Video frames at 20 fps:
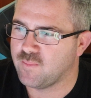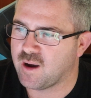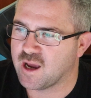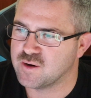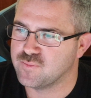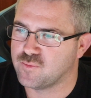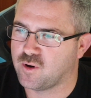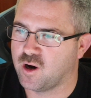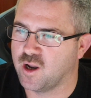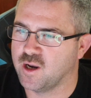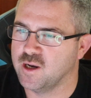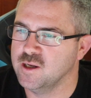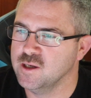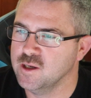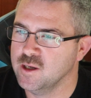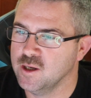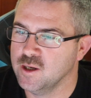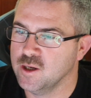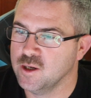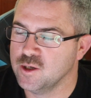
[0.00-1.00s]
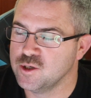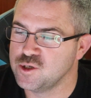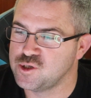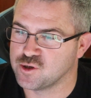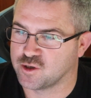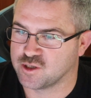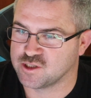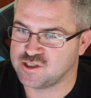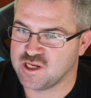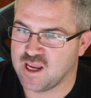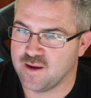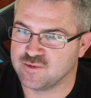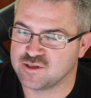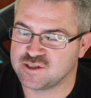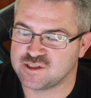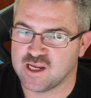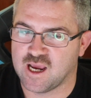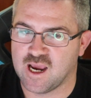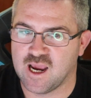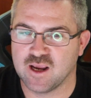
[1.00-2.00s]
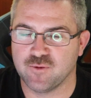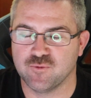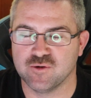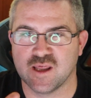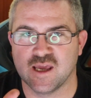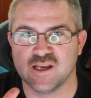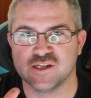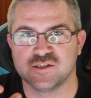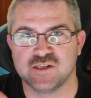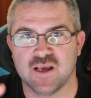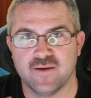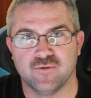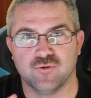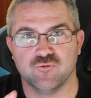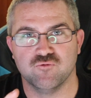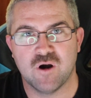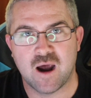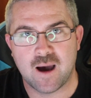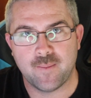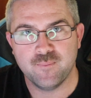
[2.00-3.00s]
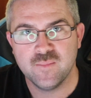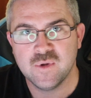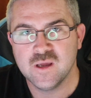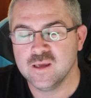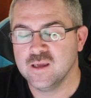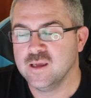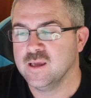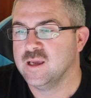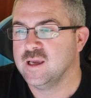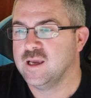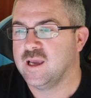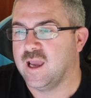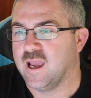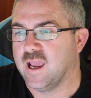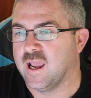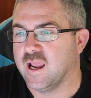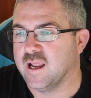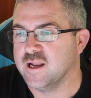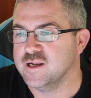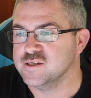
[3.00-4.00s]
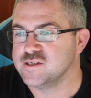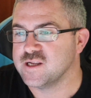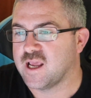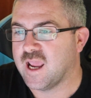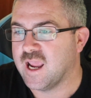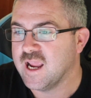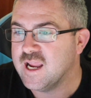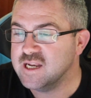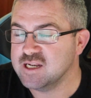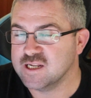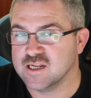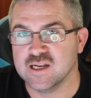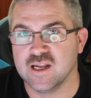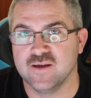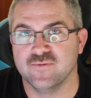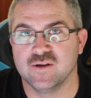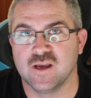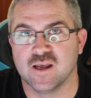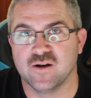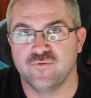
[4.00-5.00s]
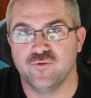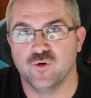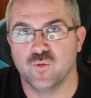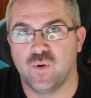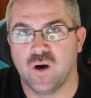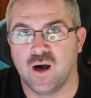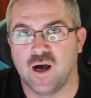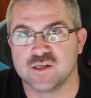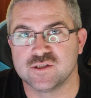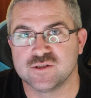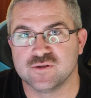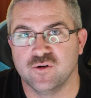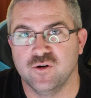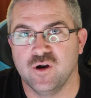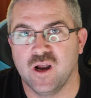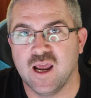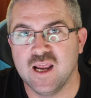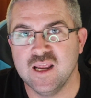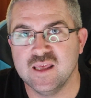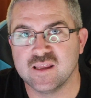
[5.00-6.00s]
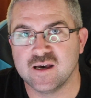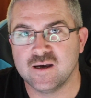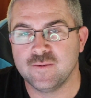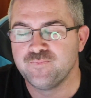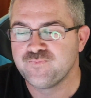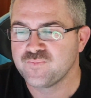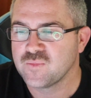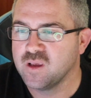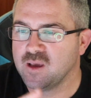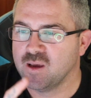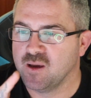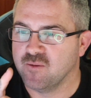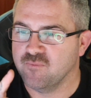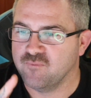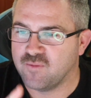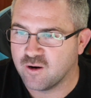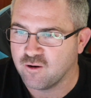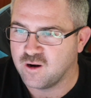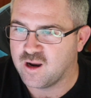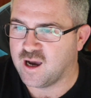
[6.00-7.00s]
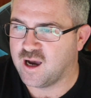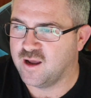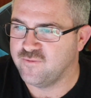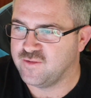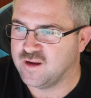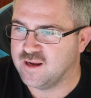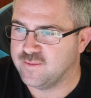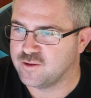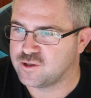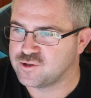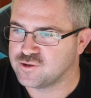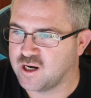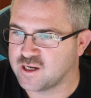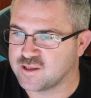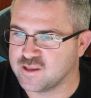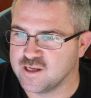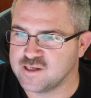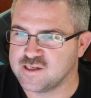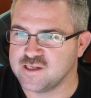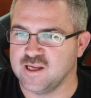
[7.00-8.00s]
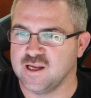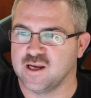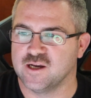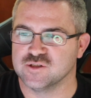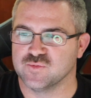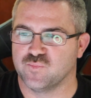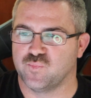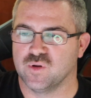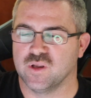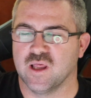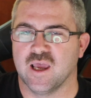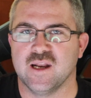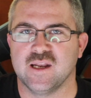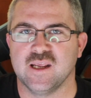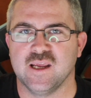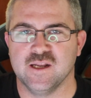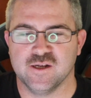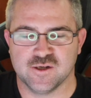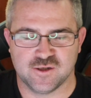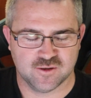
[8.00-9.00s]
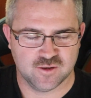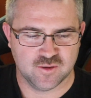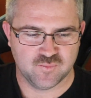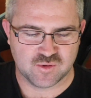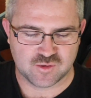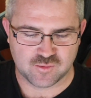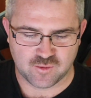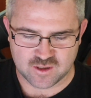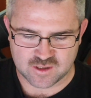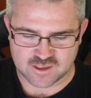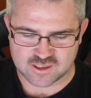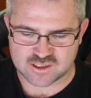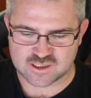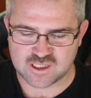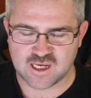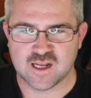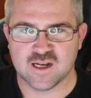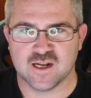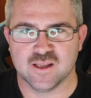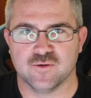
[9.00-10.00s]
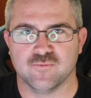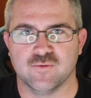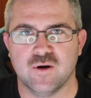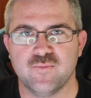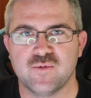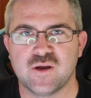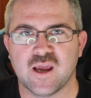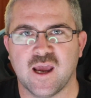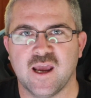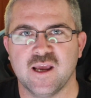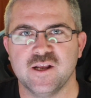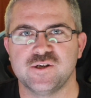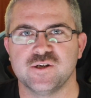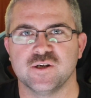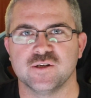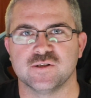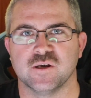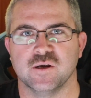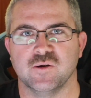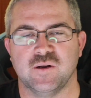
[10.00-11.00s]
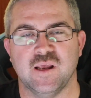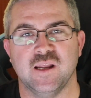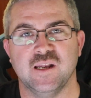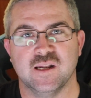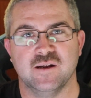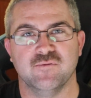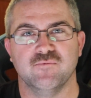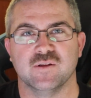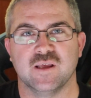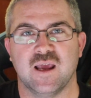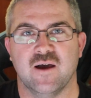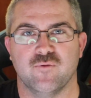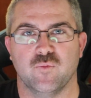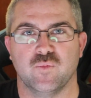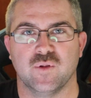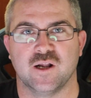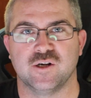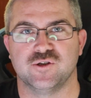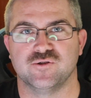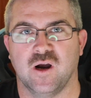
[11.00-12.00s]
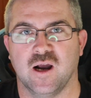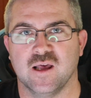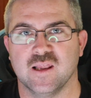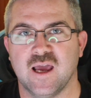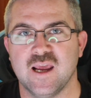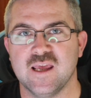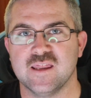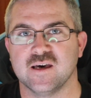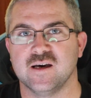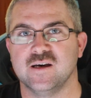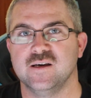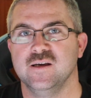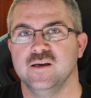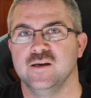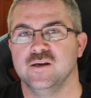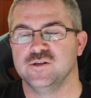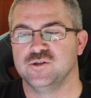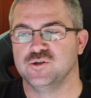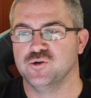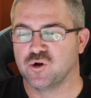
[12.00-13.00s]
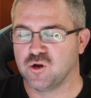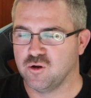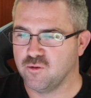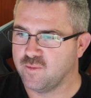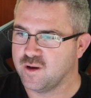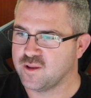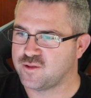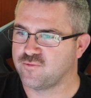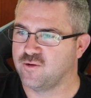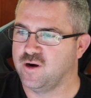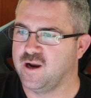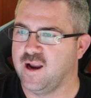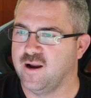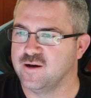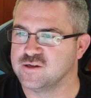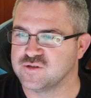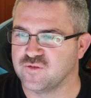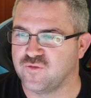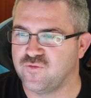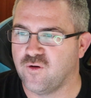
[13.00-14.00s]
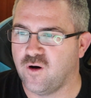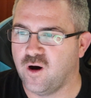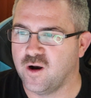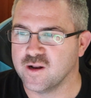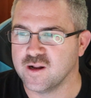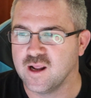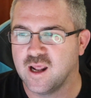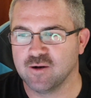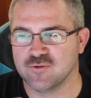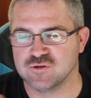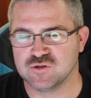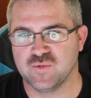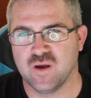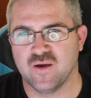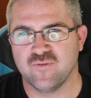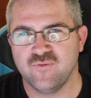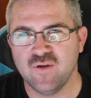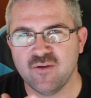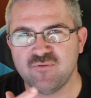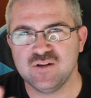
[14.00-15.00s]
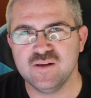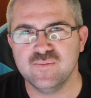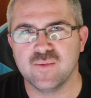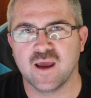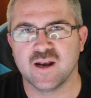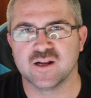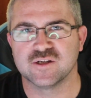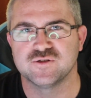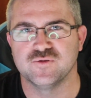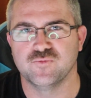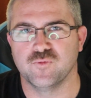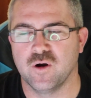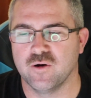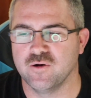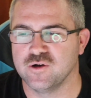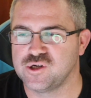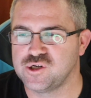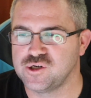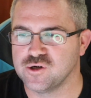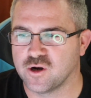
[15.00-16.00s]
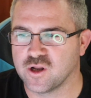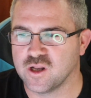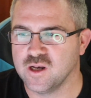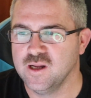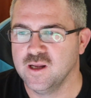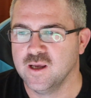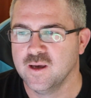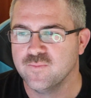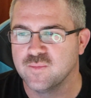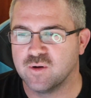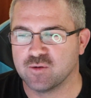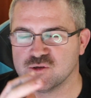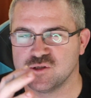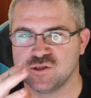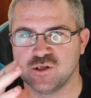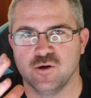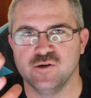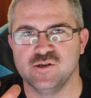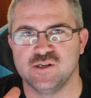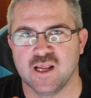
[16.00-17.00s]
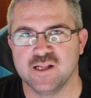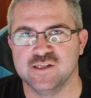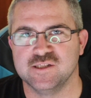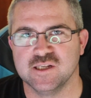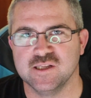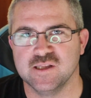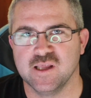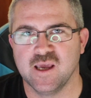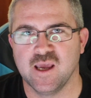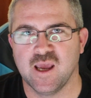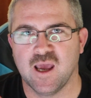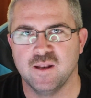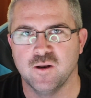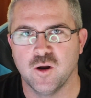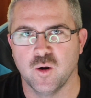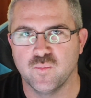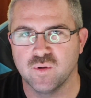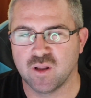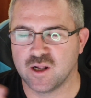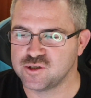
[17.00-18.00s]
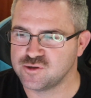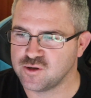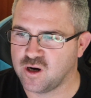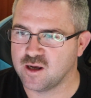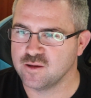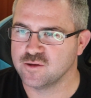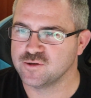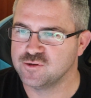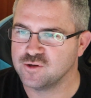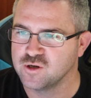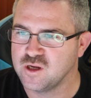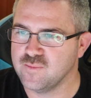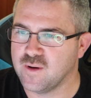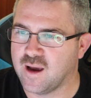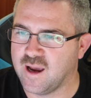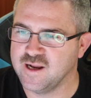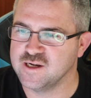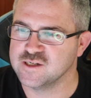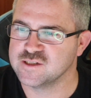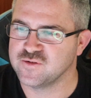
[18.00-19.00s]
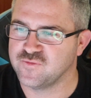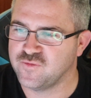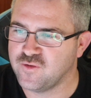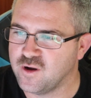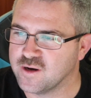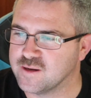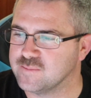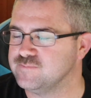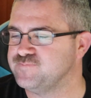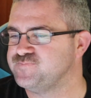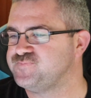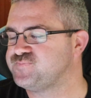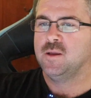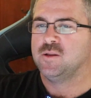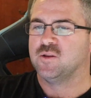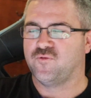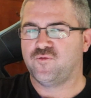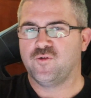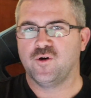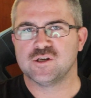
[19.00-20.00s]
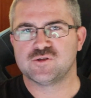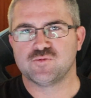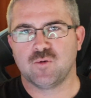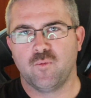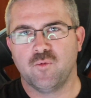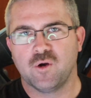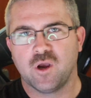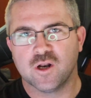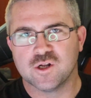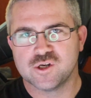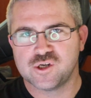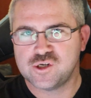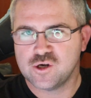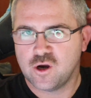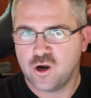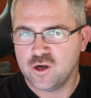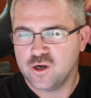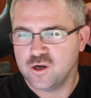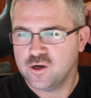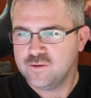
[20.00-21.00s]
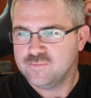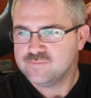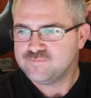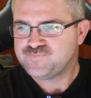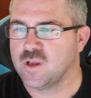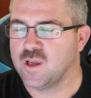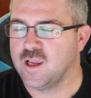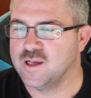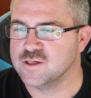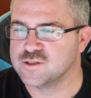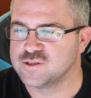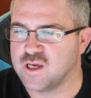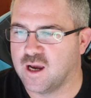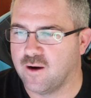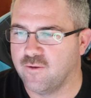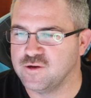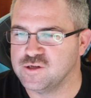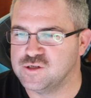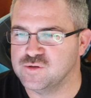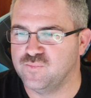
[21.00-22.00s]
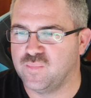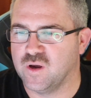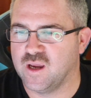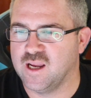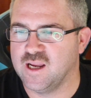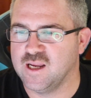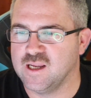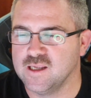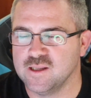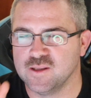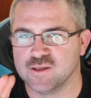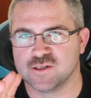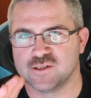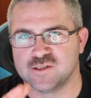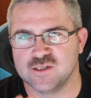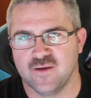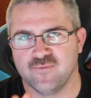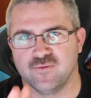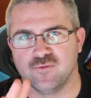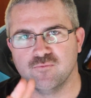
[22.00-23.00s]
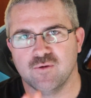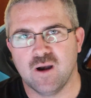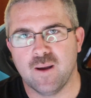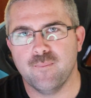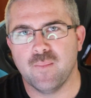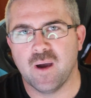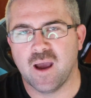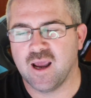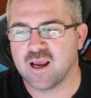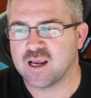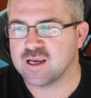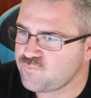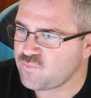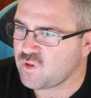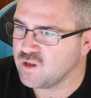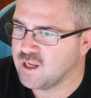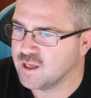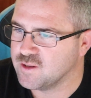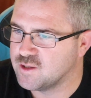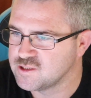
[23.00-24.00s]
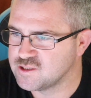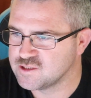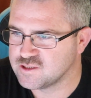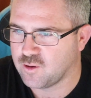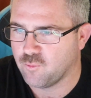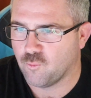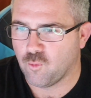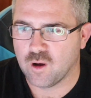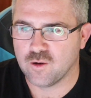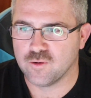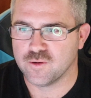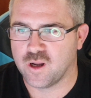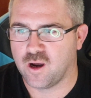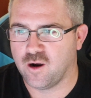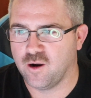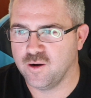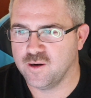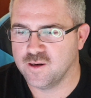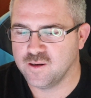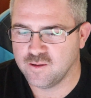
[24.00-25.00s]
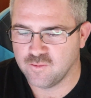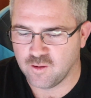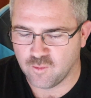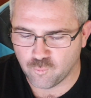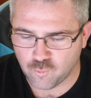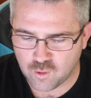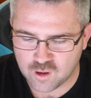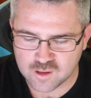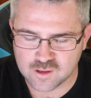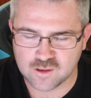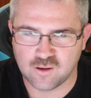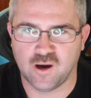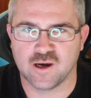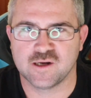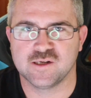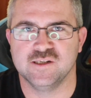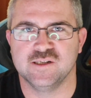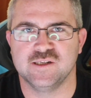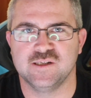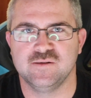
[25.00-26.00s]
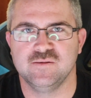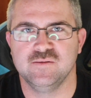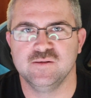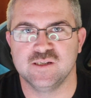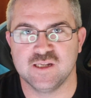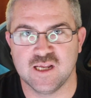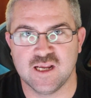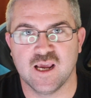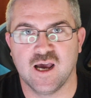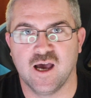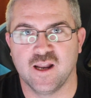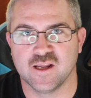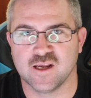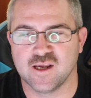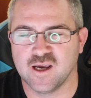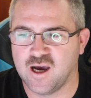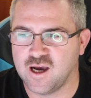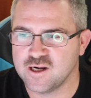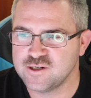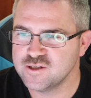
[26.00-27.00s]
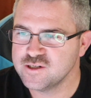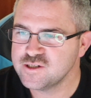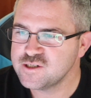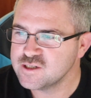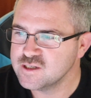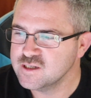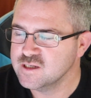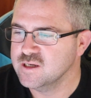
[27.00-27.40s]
mate of mine shot a sambar stag with a 7 rum, and he didn't even get a full pass-through either. Very hard for him to track that deer because it bled into between the skin and the rib cage, so he didn't really have a blood trail either. Took him about 3 hours to find it, and it was about 50 meters from where he'd shot it, but it was so dense in there and no blood trail, it took him ages to find it. The first one we're going to show you is going to be the 7 Rem Mag. Now this is a well-known and well-liked deer hunting cartridge,